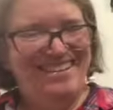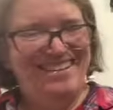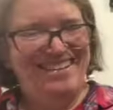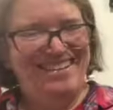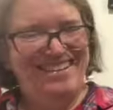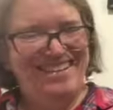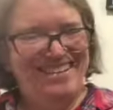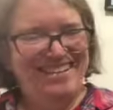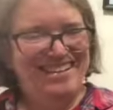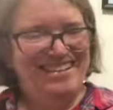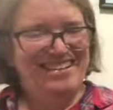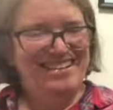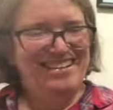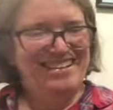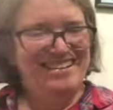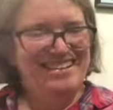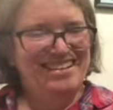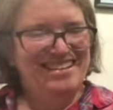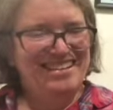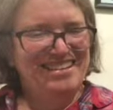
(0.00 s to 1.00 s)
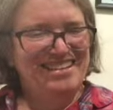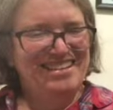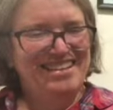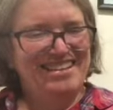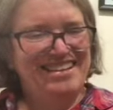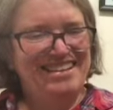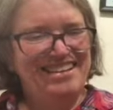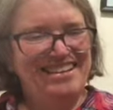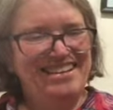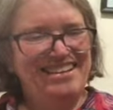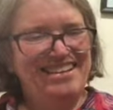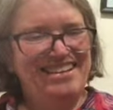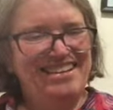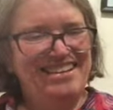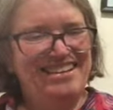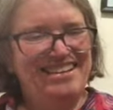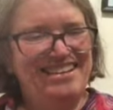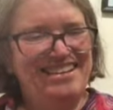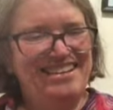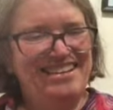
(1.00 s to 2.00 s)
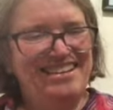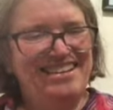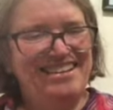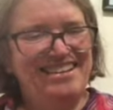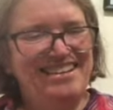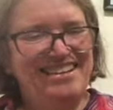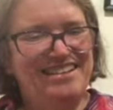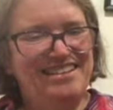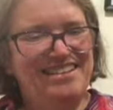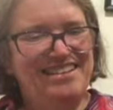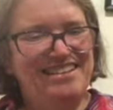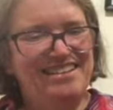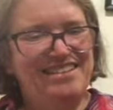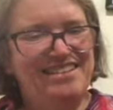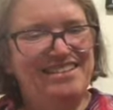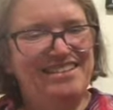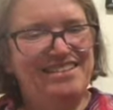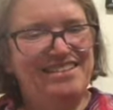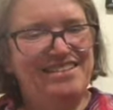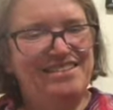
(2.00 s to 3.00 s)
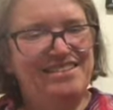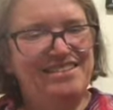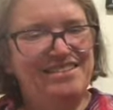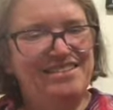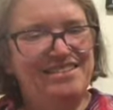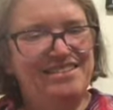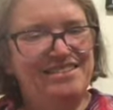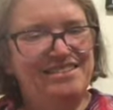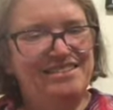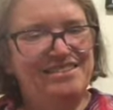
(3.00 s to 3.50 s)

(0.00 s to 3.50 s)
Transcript: The person shown says nothing.